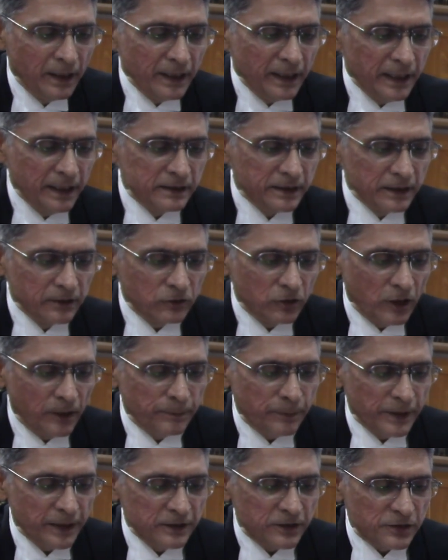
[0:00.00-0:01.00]
It
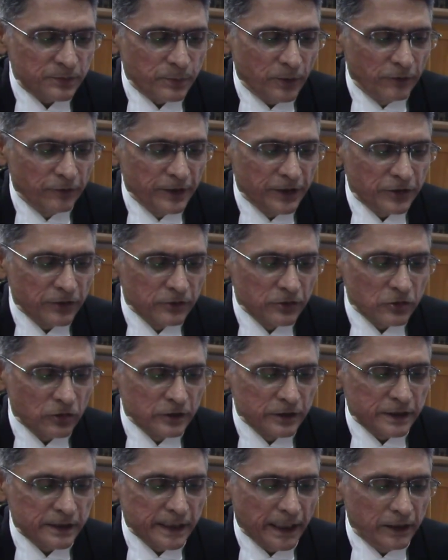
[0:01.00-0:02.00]
incorporates provisions
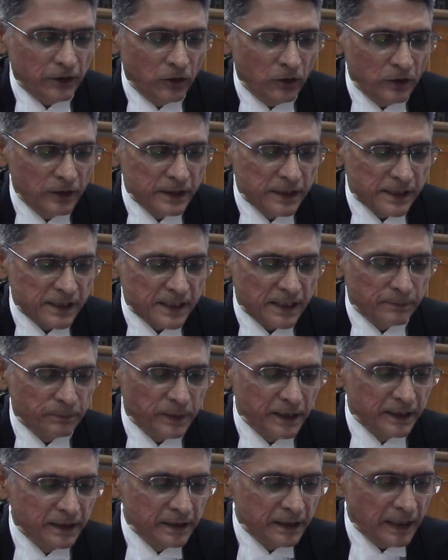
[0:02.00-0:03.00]
on tenure,
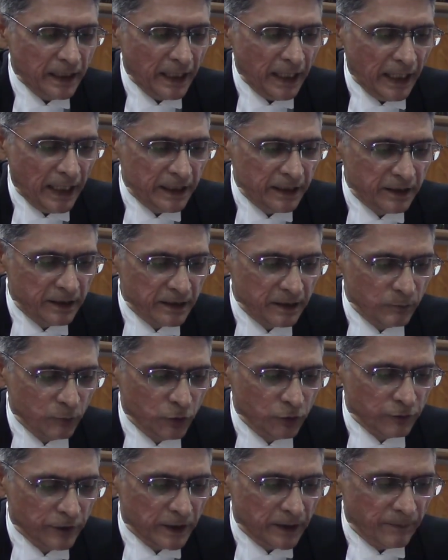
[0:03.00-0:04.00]
discipline, and
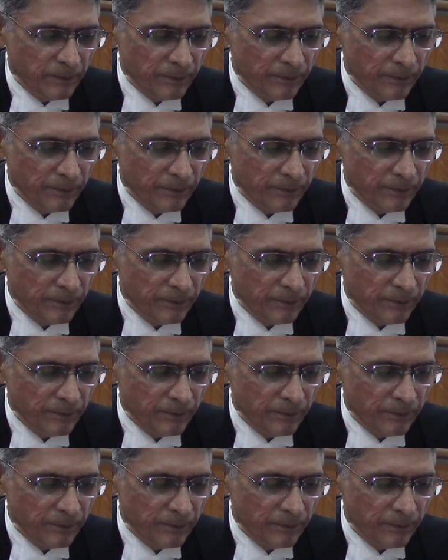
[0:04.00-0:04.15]
removal.